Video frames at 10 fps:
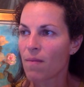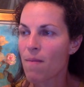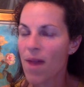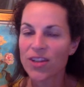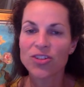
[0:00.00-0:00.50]

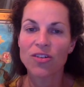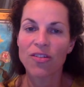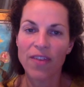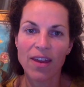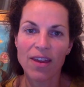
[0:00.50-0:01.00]
magical
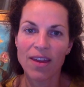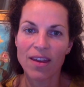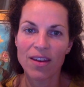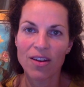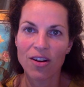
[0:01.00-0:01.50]

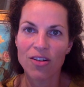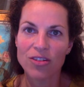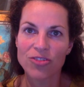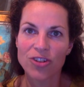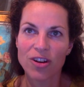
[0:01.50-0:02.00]
thinking in our
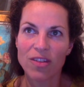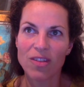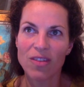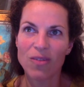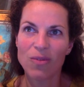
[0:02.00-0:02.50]
culture
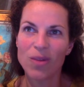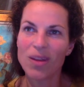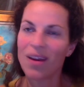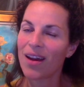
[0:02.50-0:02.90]
that